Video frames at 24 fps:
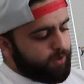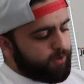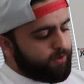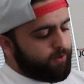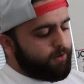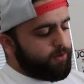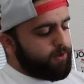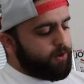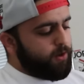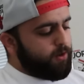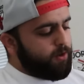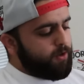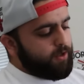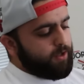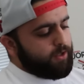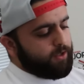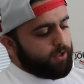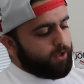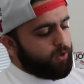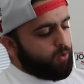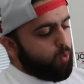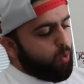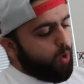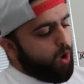you know,
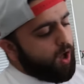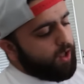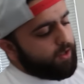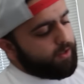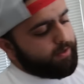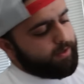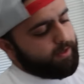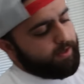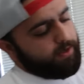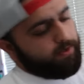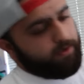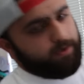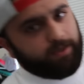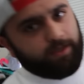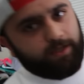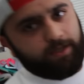the quality on